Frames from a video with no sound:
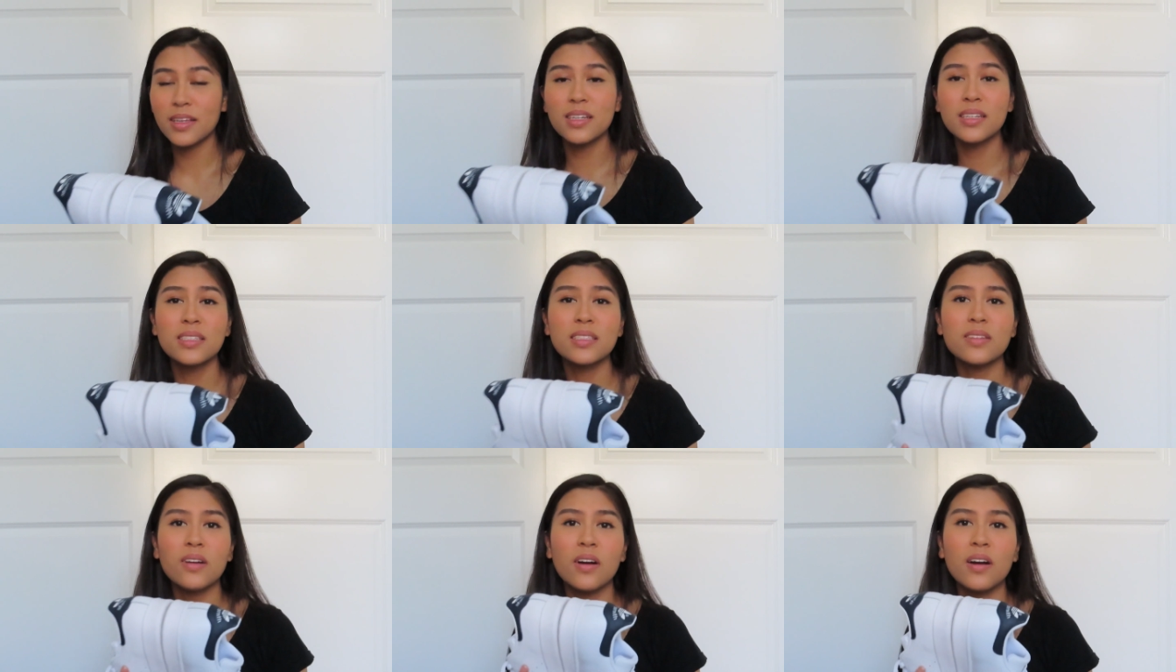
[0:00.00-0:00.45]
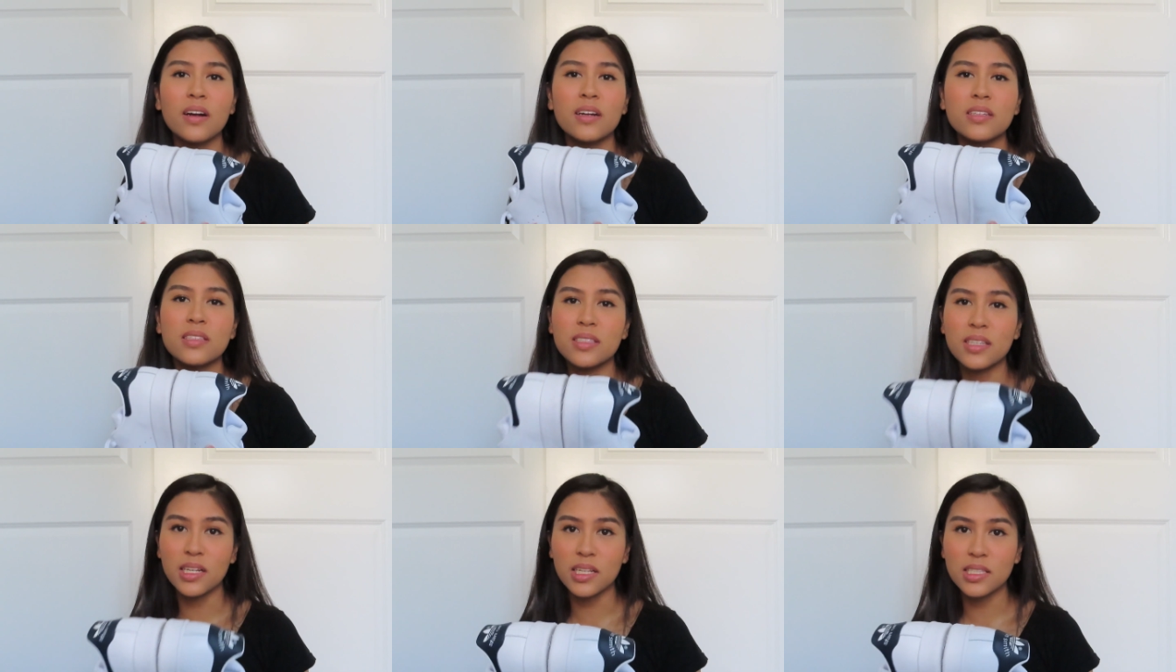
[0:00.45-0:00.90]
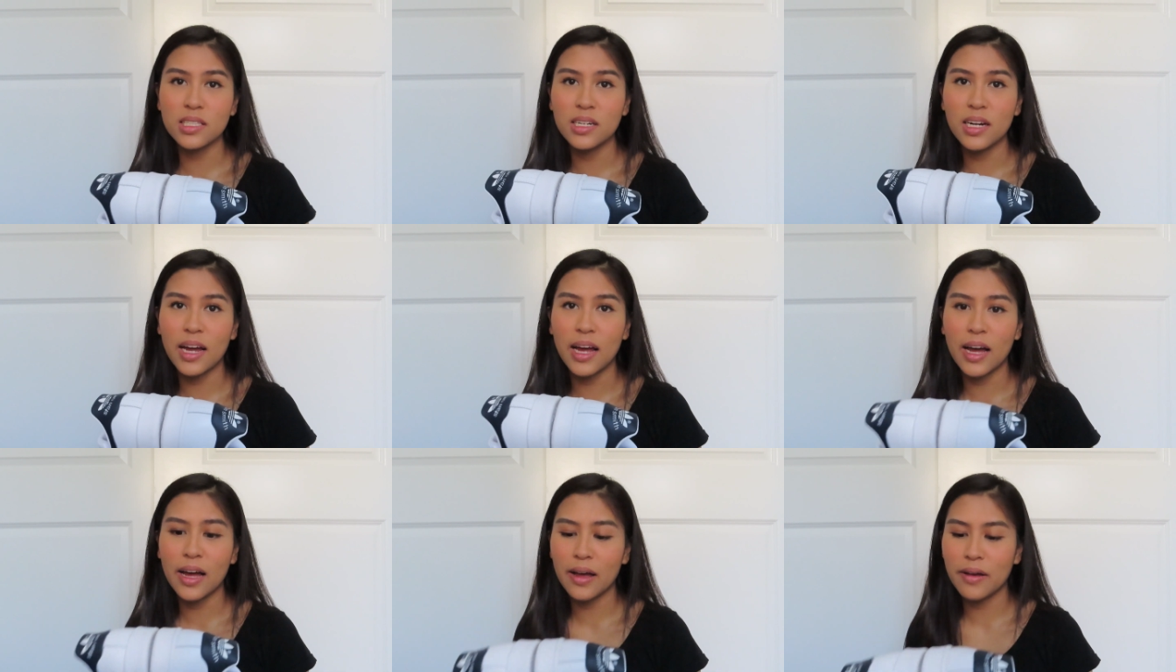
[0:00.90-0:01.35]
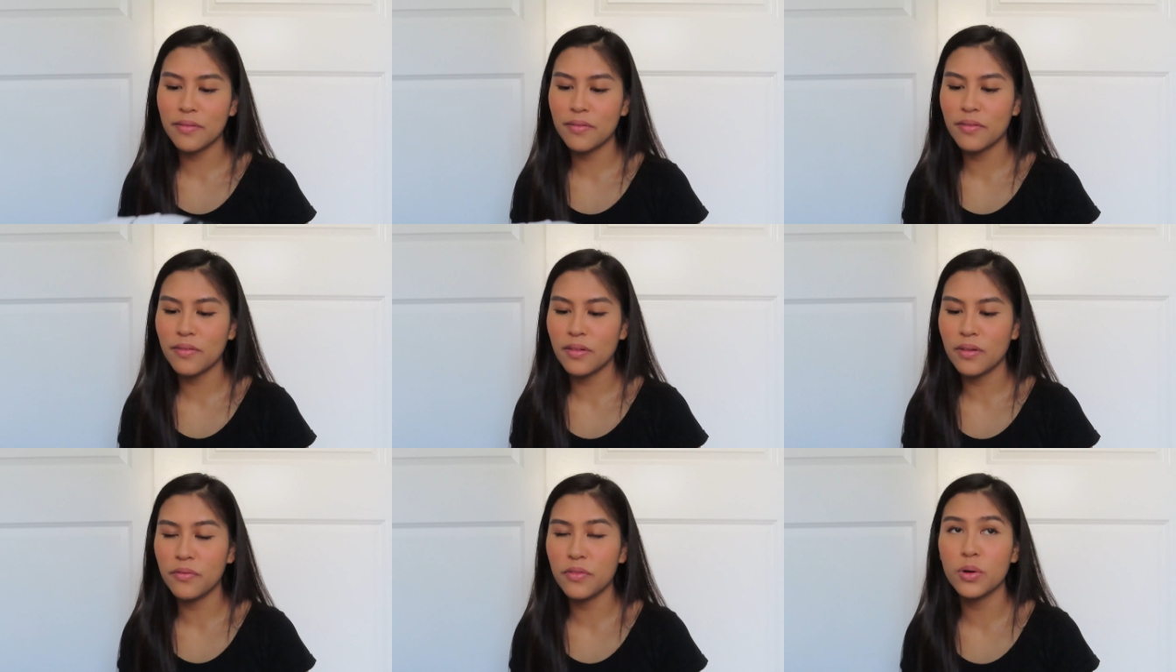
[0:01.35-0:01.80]
these are six and a half
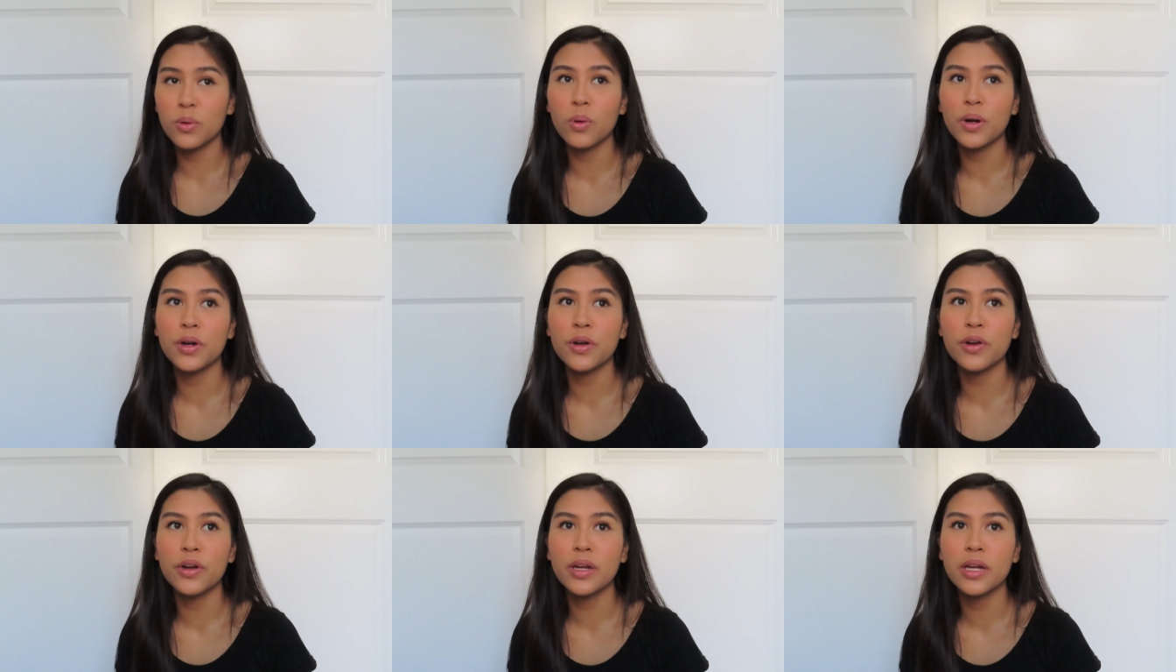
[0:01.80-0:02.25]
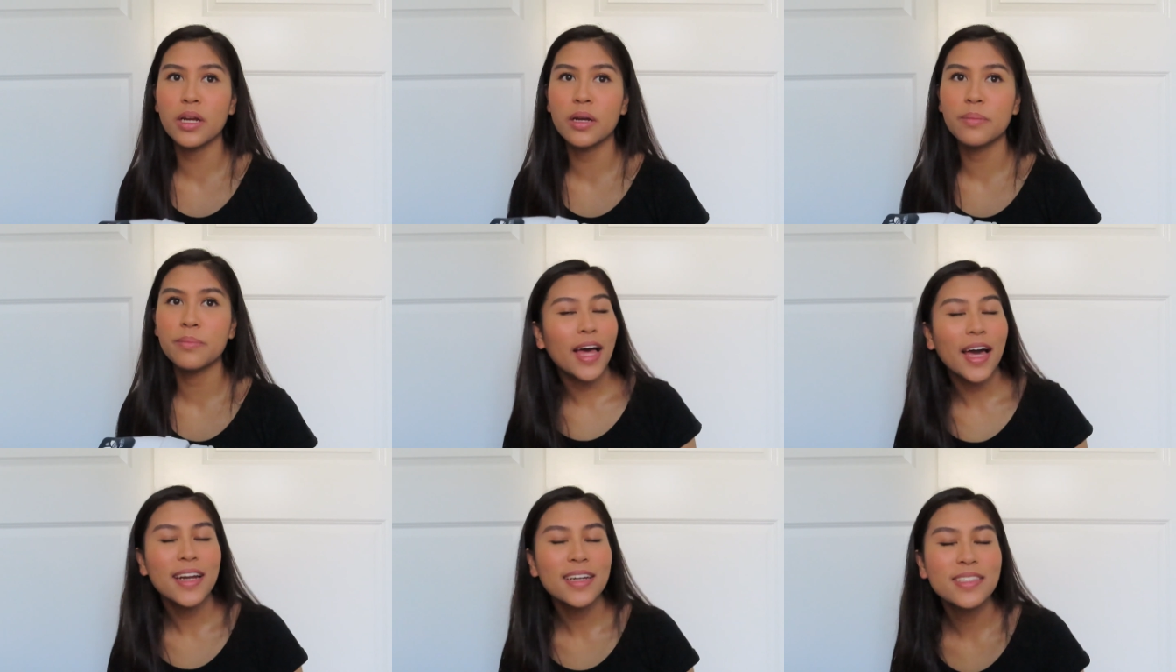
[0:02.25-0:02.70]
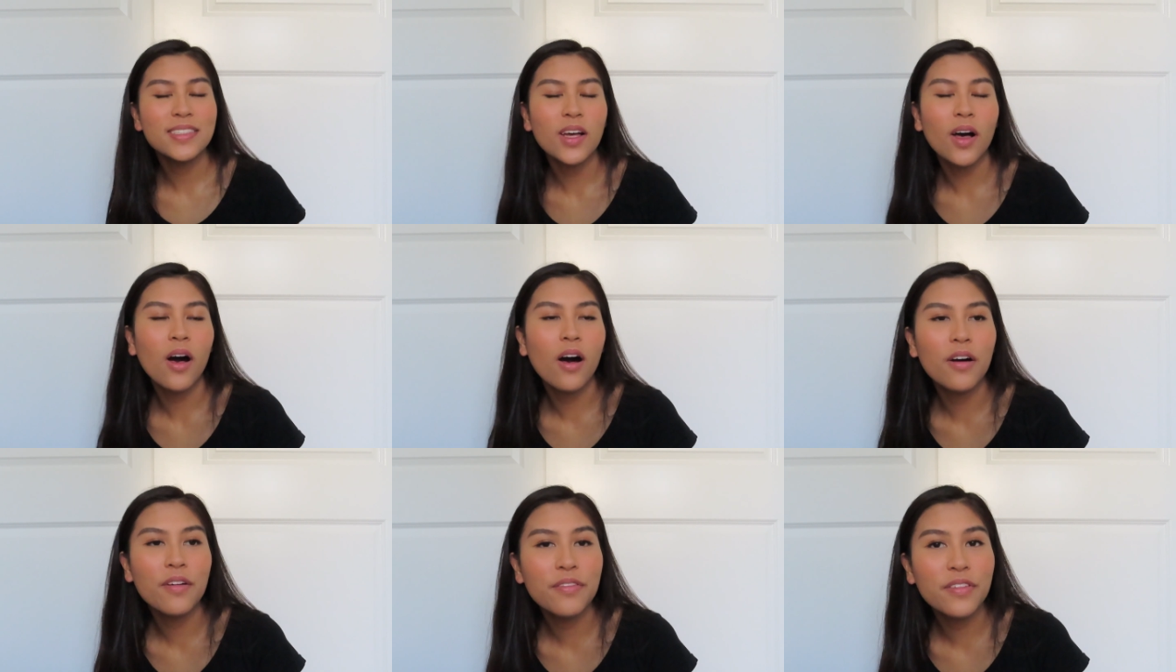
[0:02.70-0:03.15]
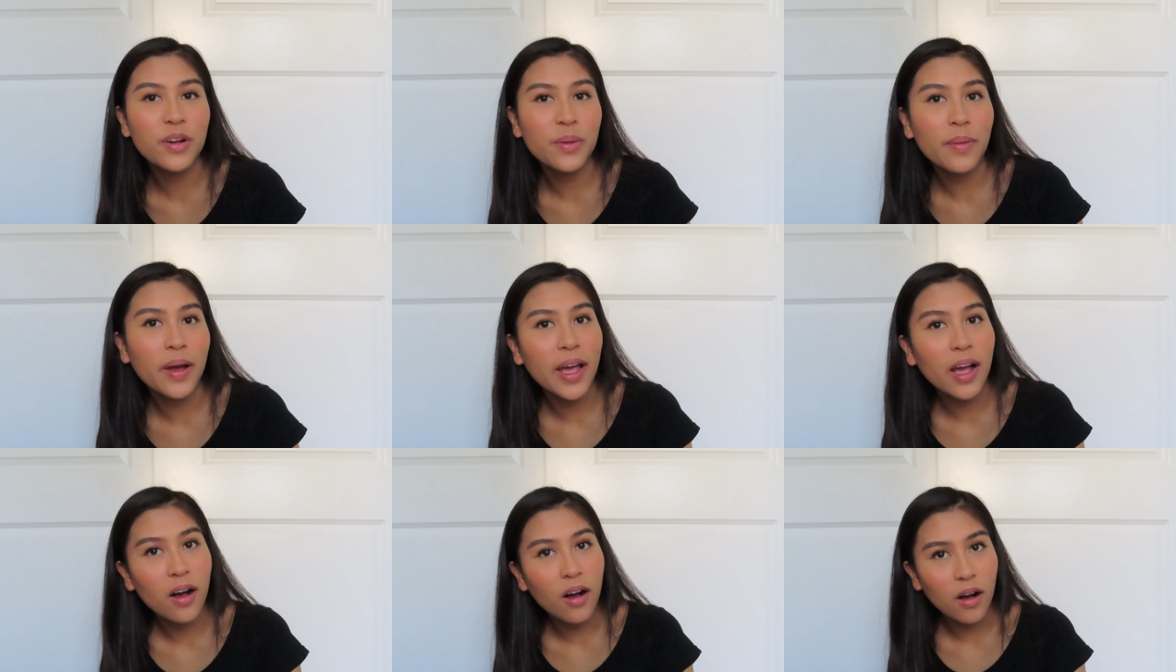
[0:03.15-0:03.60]
if you're wondering that is all for
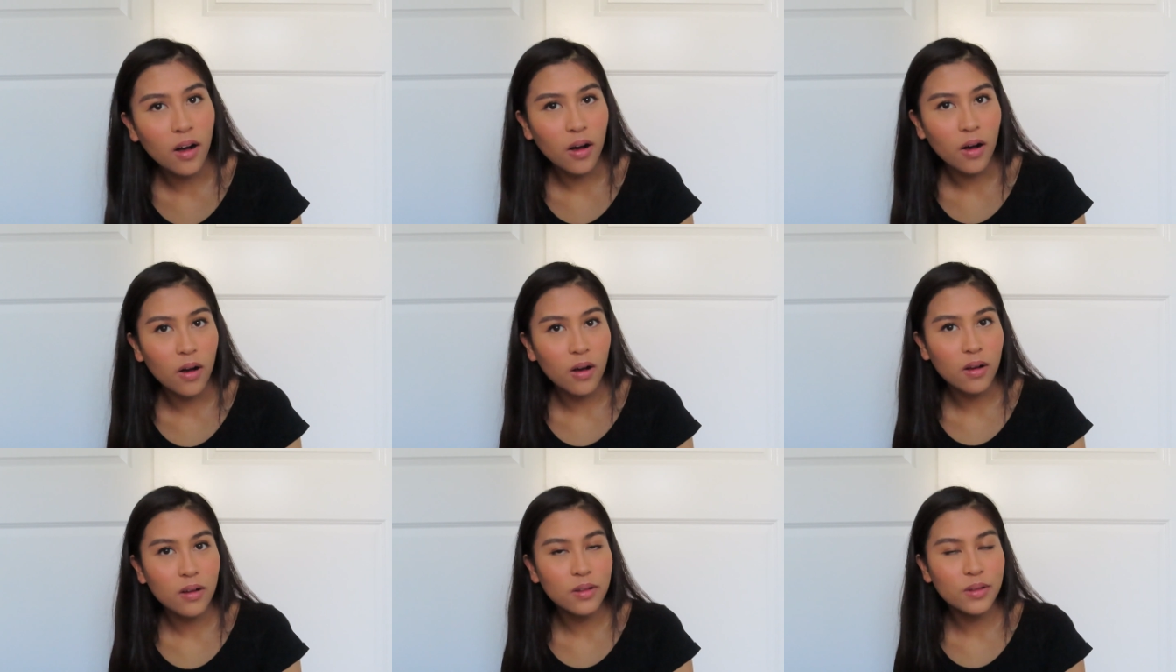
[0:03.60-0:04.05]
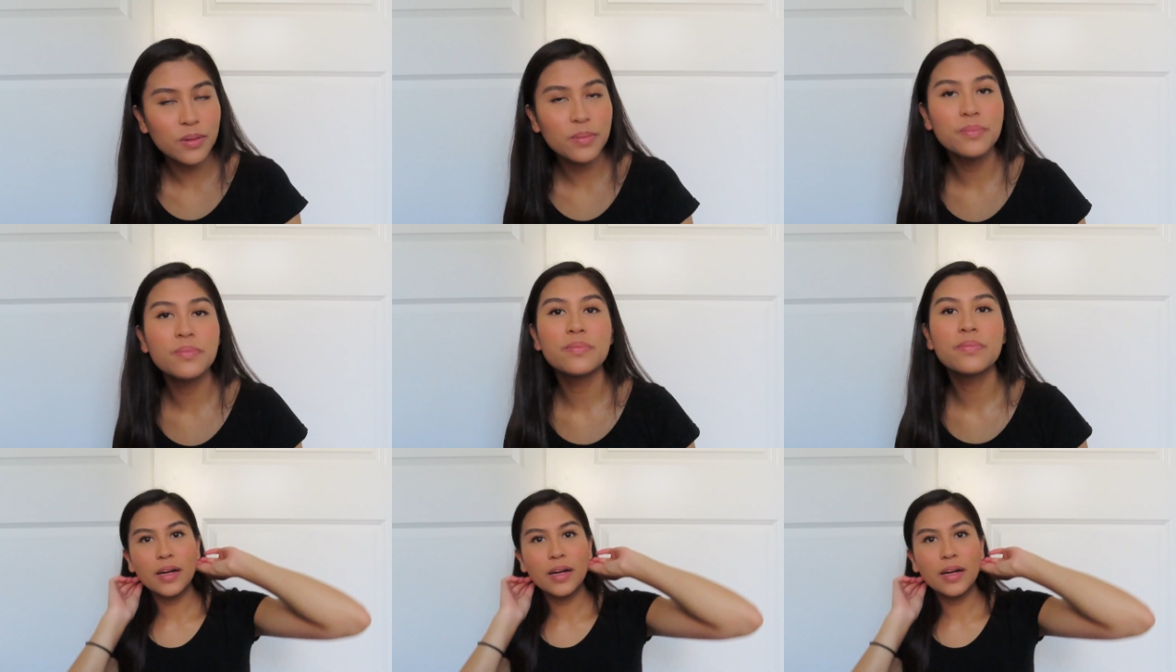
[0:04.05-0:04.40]
my haul